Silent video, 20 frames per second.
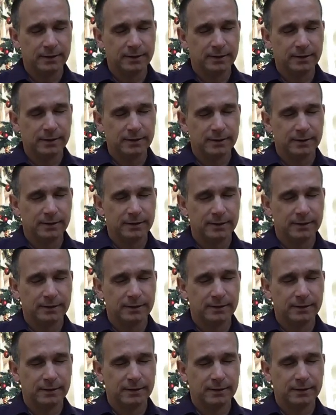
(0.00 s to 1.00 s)

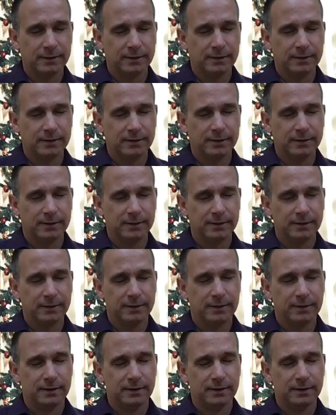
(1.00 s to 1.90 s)
Nobody speaks.